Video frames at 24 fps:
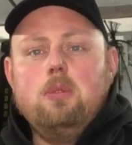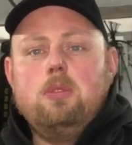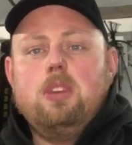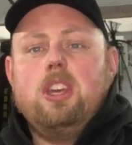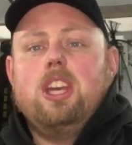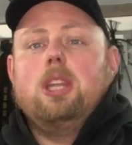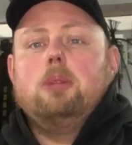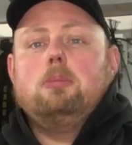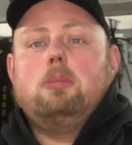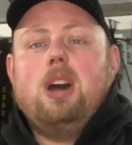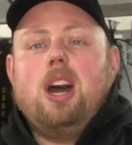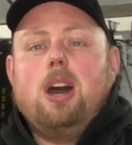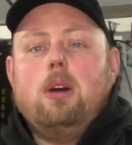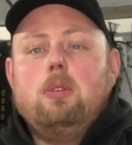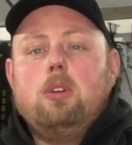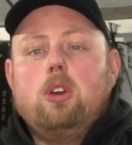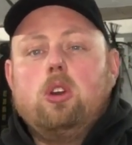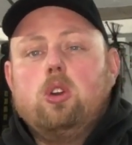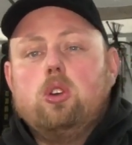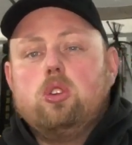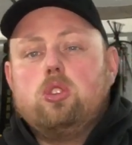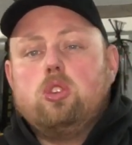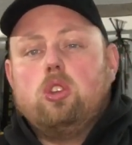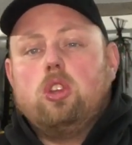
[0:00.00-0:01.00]
had a power
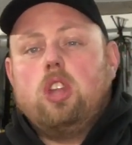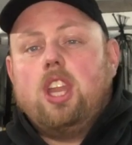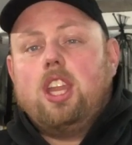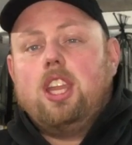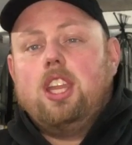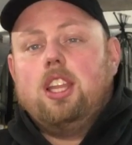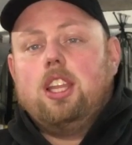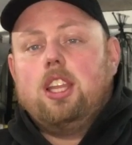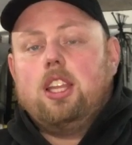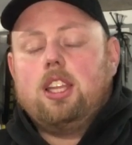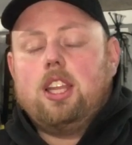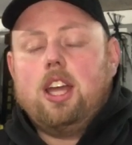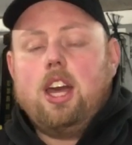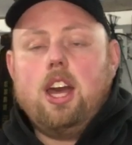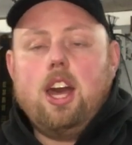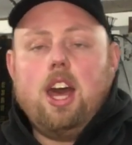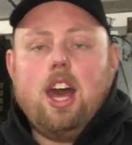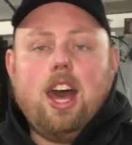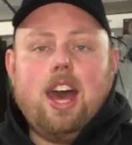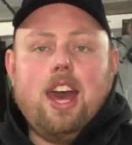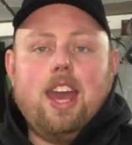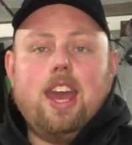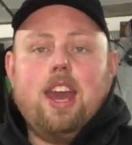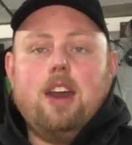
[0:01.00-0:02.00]
cut or anything like that.
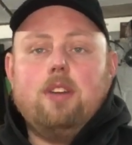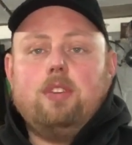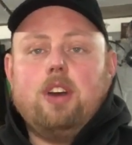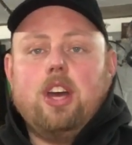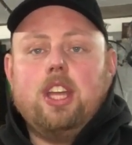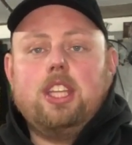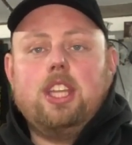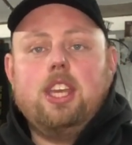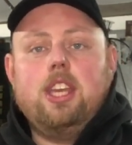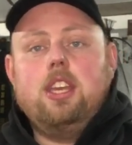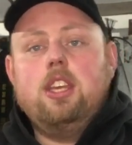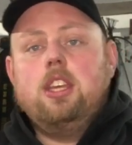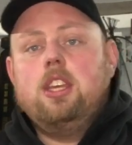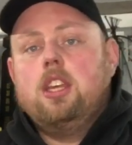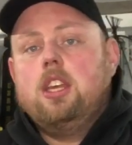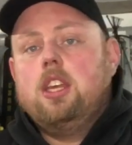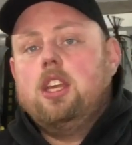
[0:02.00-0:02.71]
I have had it.